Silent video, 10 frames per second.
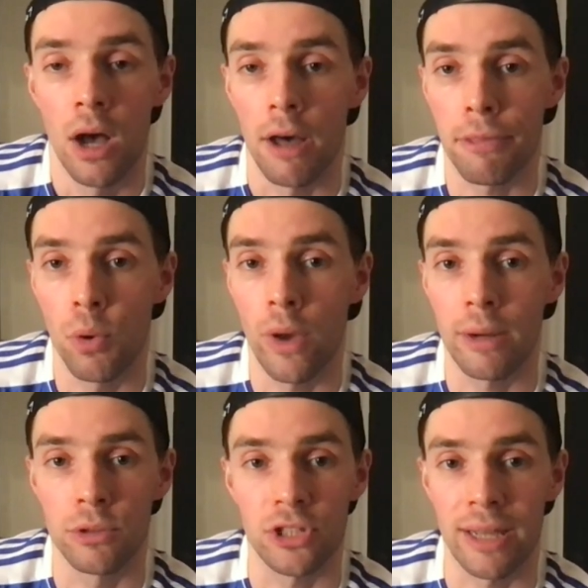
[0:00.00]
I thought
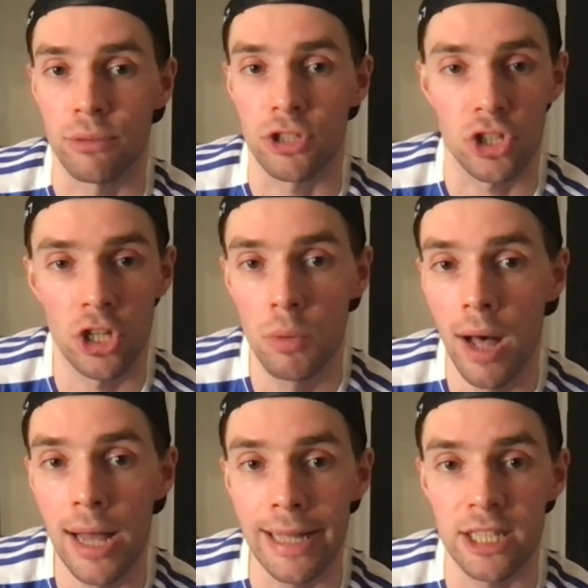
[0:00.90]
it was too
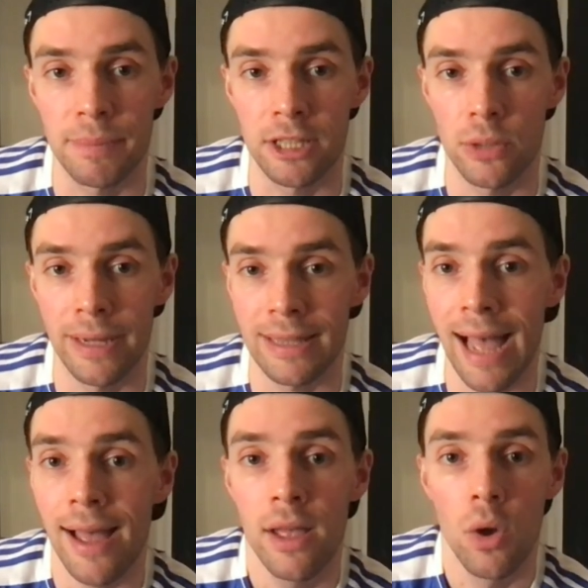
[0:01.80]
early to be doing
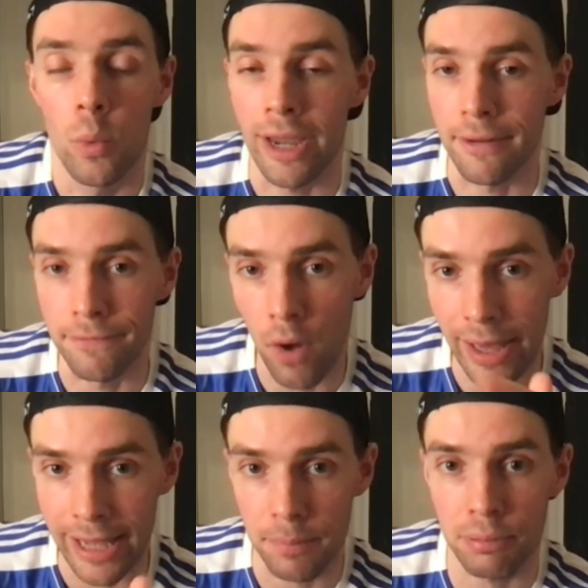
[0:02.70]
that. We
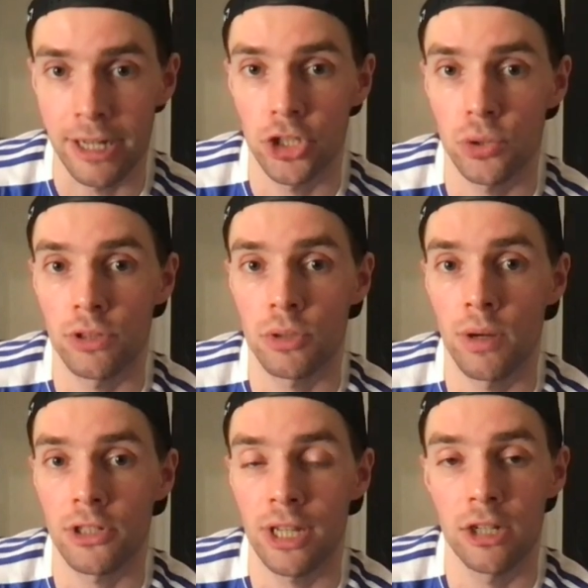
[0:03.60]
invited pressure onto
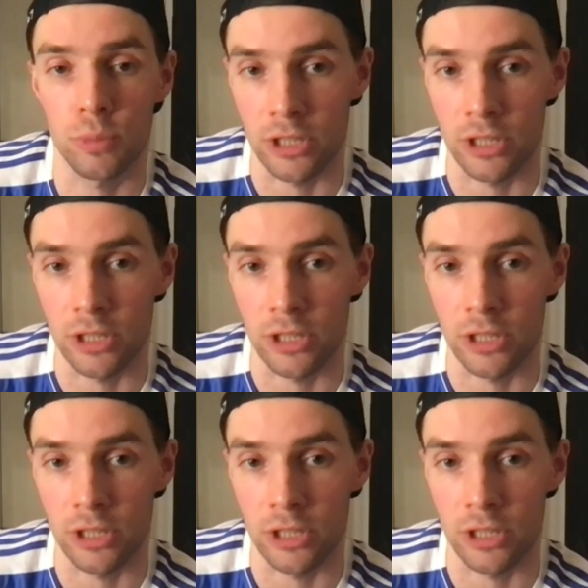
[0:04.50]
ourselves.